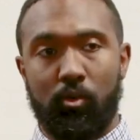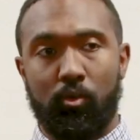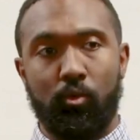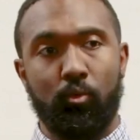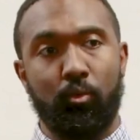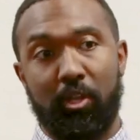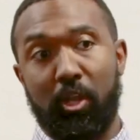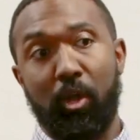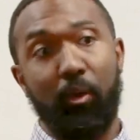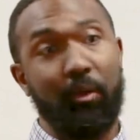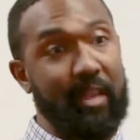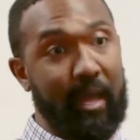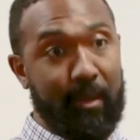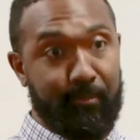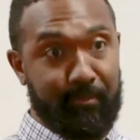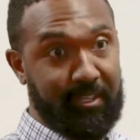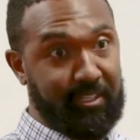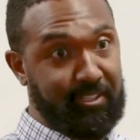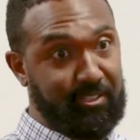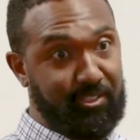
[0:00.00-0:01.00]
We know what that
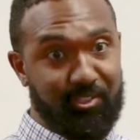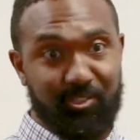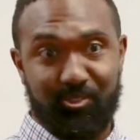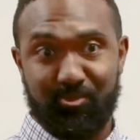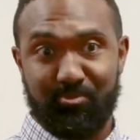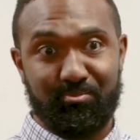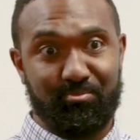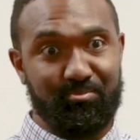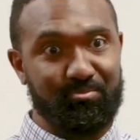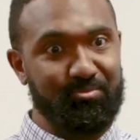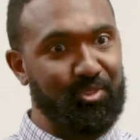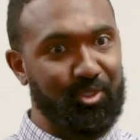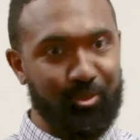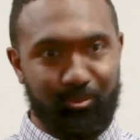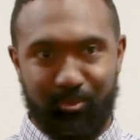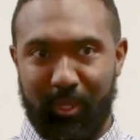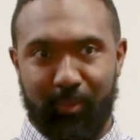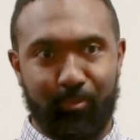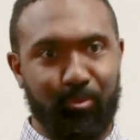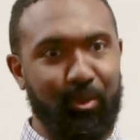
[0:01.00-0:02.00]
means.
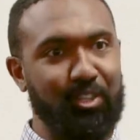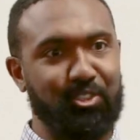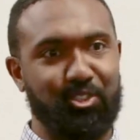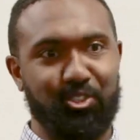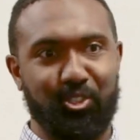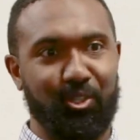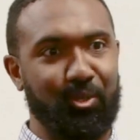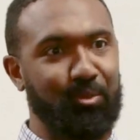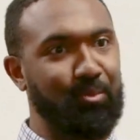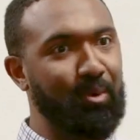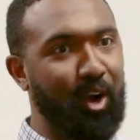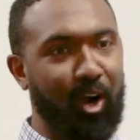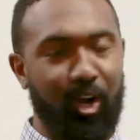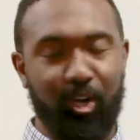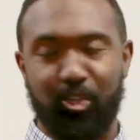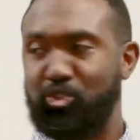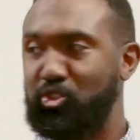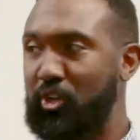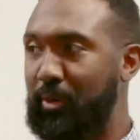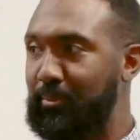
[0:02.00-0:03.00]
Blood pressure,
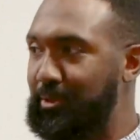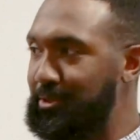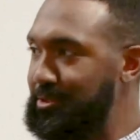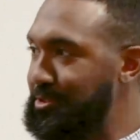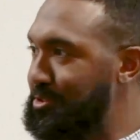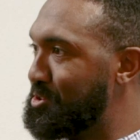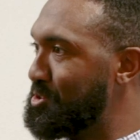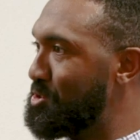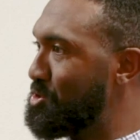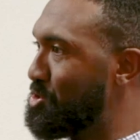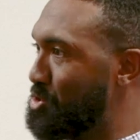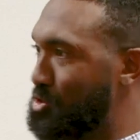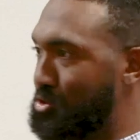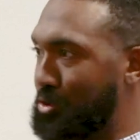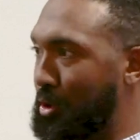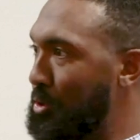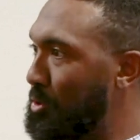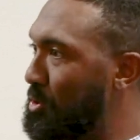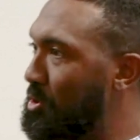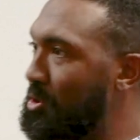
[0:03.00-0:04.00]
heart troubles,
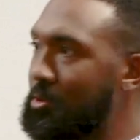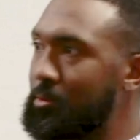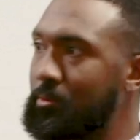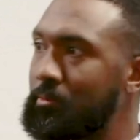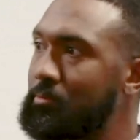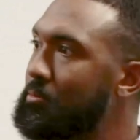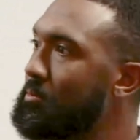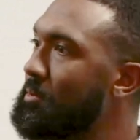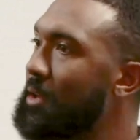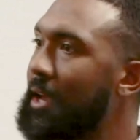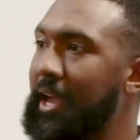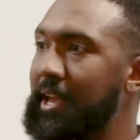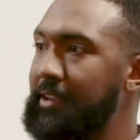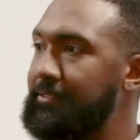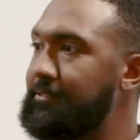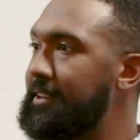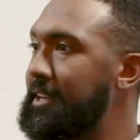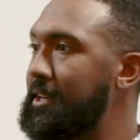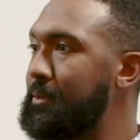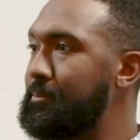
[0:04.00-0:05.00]
stroke,
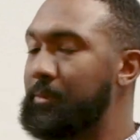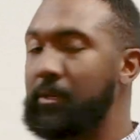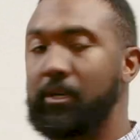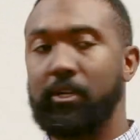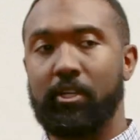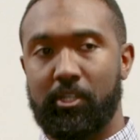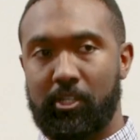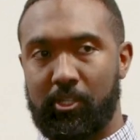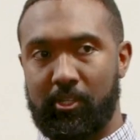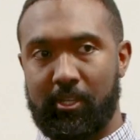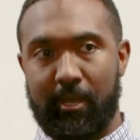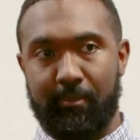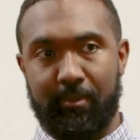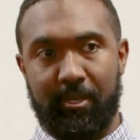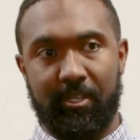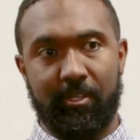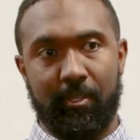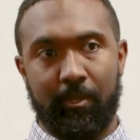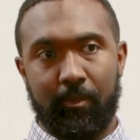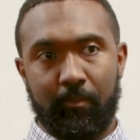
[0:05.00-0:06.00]
AFib, you name it.